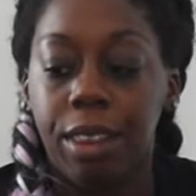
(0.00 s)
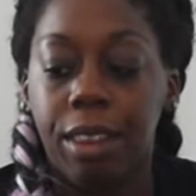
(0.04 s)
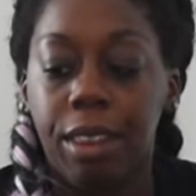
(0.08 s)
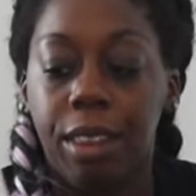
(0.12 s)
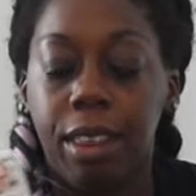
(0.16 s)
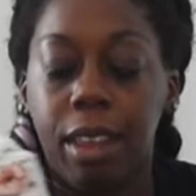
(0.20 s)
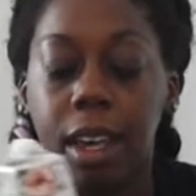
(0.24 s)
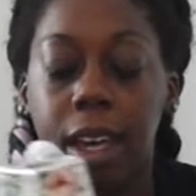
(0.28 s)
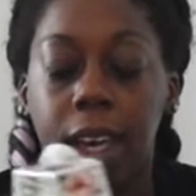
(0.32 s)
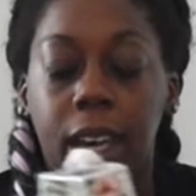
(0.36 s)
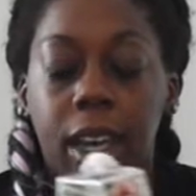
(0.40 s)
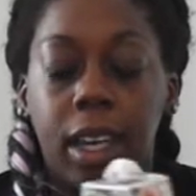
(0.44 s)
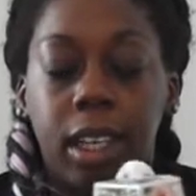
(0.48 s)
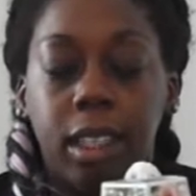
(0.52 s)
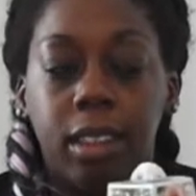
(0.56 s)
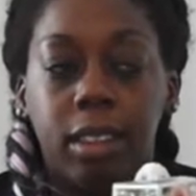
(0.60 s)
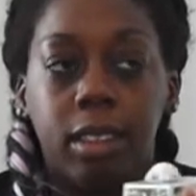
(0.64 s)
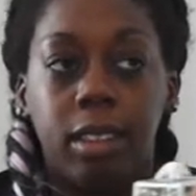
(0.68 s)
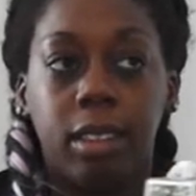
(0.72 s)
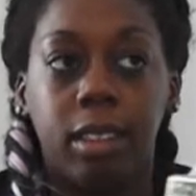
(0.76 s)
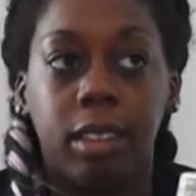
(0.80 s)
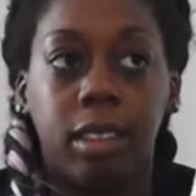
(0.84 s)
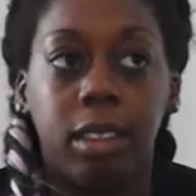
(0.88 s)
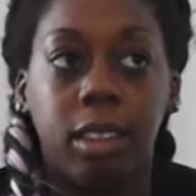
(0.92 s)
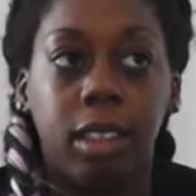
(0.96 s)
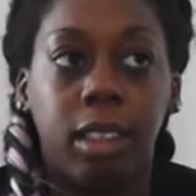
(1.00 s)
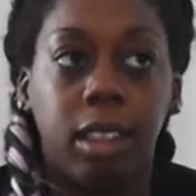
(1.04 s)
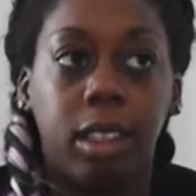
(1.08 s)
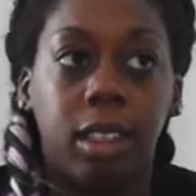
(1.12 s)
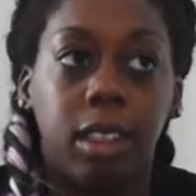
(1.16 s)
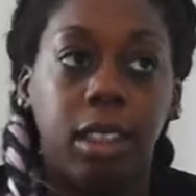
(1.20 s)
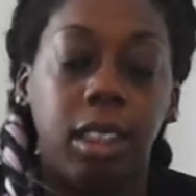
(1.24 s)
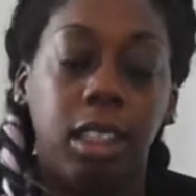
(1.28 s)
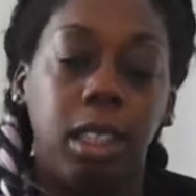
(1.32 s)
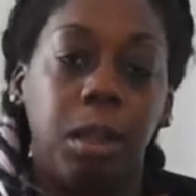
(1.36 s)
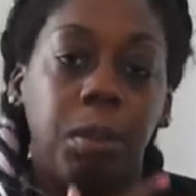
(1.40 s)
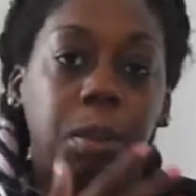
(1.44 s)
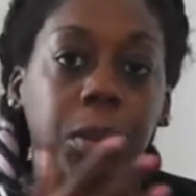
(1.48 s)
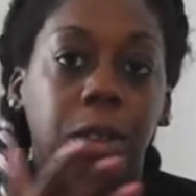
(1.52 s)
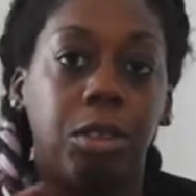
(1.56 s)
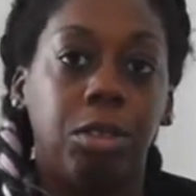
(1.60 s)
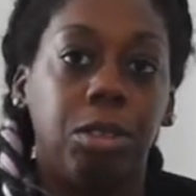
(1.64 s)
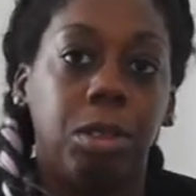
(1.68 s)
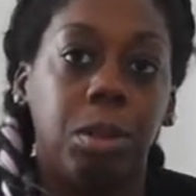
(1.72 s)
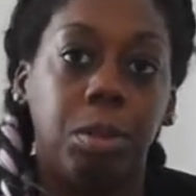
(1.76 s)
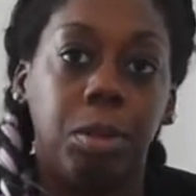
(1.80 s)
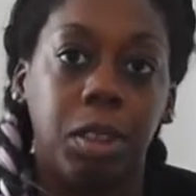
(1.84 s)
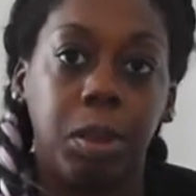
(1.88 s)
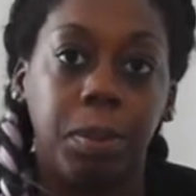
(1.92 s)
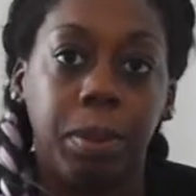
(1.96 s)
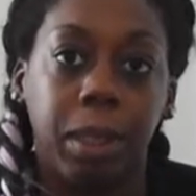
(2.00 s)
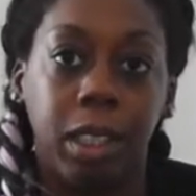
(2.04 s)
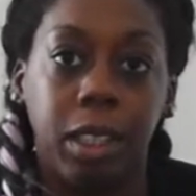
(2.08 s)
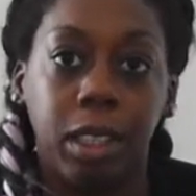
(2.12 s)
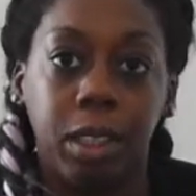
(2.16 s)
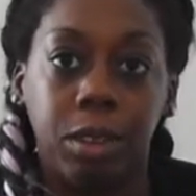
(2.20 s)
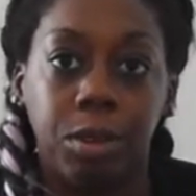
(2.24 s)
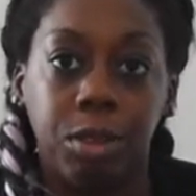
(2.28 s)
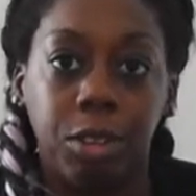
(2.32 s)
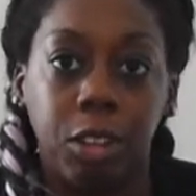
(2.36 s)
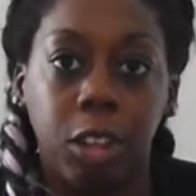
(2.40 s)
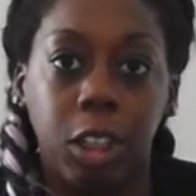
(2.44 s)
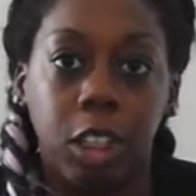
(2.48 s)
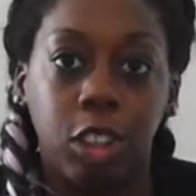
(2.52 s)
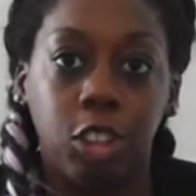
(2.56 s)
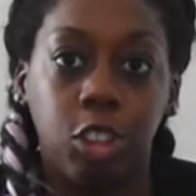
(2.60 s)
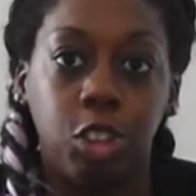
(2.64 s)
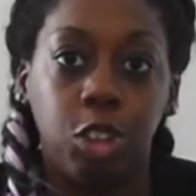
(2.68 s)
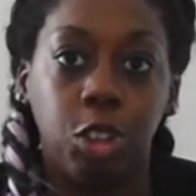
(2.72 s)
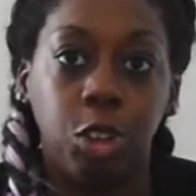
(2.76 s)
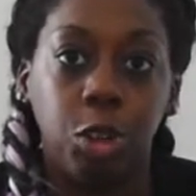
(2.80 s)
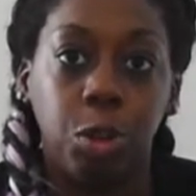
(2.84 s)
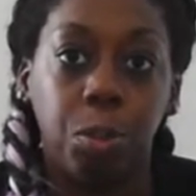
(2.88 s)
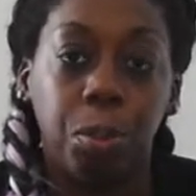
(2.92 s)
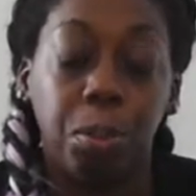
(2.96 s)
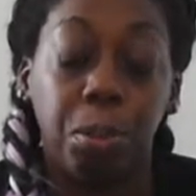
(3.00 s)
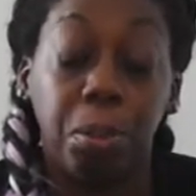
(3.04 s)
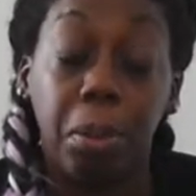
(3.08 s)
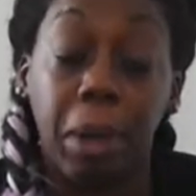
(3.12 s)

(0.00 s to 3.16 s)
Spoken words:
that can keep the room smelling fresh to